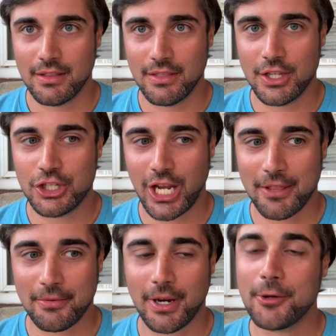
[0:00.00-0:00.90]
the
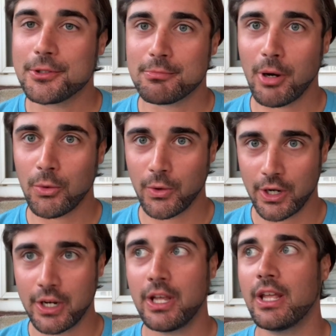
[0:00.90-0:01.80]
Jethro was
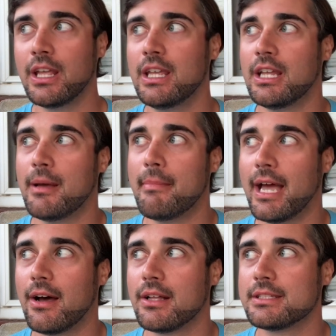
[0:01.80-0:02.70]
born in
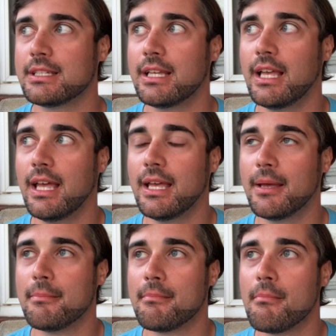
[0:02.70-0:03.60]
about
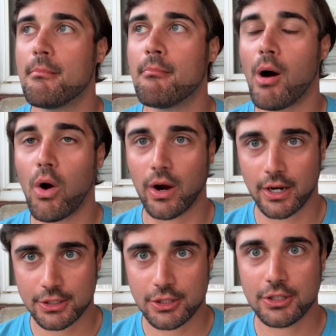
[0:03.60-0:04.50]

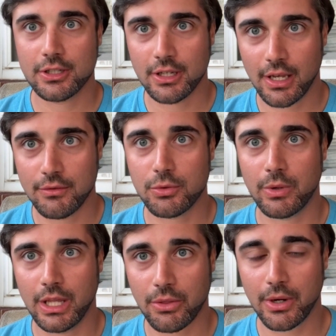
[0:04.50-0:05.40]
March of
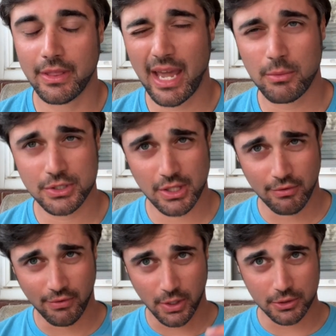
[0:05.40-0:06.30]
23. That was the
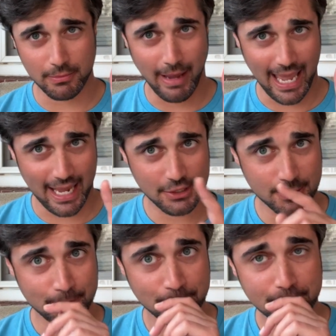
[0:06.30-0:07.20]
first batch
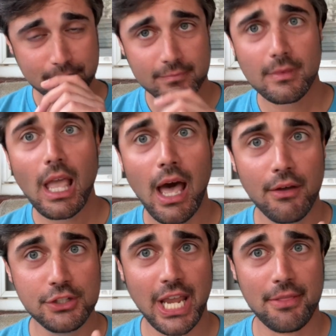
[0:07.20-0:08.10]

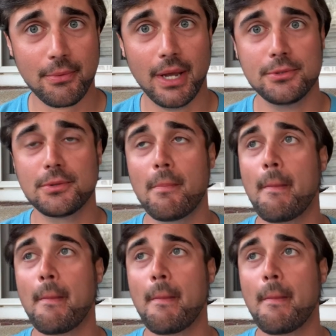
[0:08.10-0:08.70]
of Jethros.